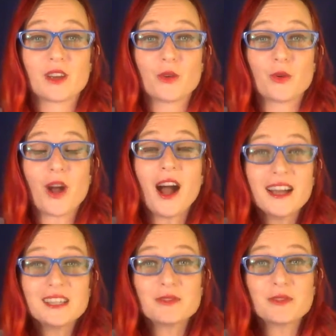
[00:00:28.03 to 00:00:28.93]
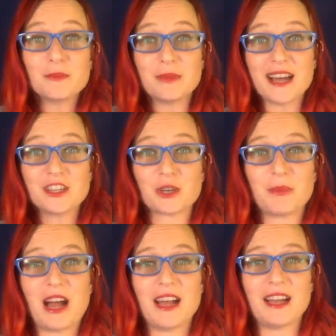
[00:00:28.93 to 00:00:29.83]
kind of the magic
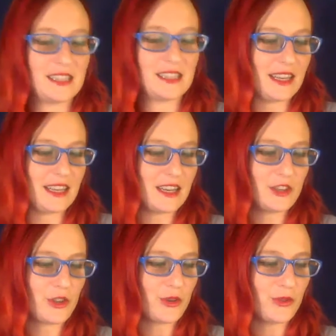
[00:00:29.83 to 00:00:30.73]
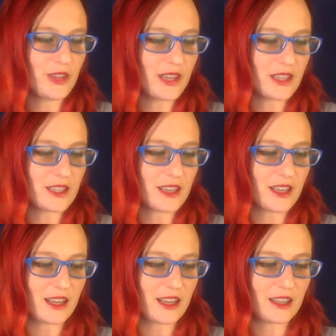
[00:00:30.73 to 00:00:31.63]
behind it. And I know
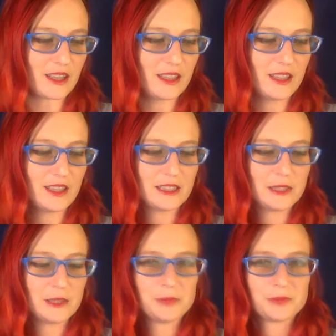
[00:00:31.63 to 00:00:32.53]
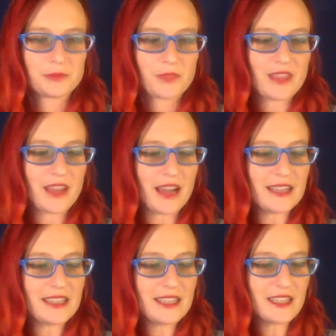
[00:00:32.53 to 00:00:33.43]
that the
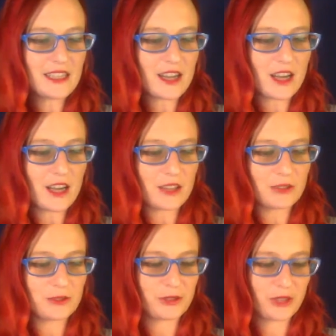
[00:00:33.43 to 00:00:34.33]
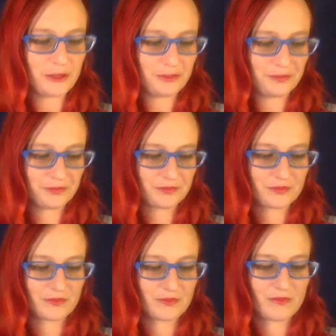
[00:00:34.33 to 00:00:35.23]
idea of
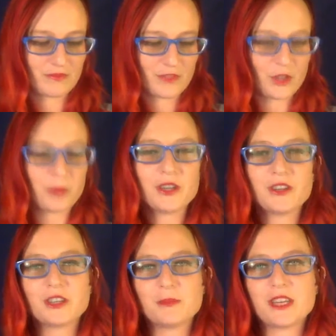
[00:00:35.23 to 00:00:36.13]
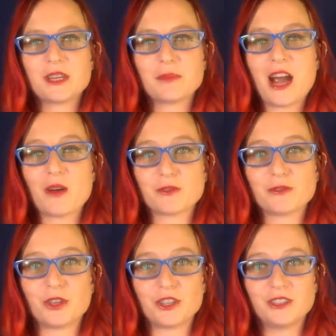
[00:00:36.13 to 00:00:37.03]
your period being
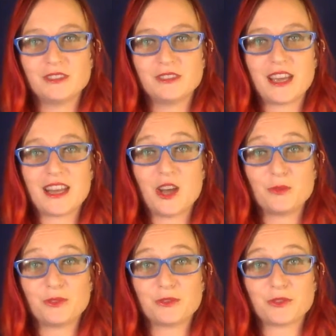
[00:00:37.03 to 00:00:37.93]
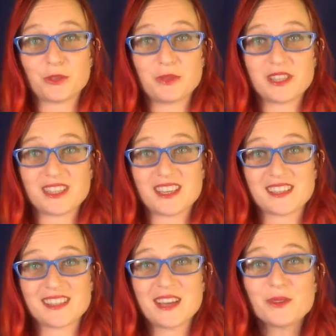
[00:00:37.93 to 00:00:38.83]
powerful and helpful for your business
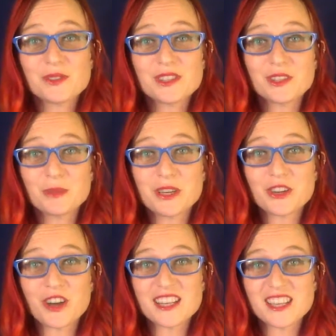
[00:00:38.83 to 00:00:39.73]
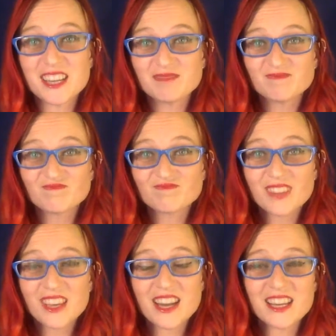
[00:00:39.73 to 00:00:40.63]
sounds a little bit crazy,
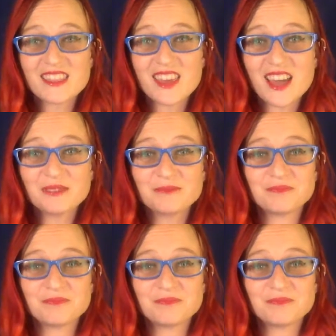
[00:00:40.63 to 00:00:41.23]
and I get that,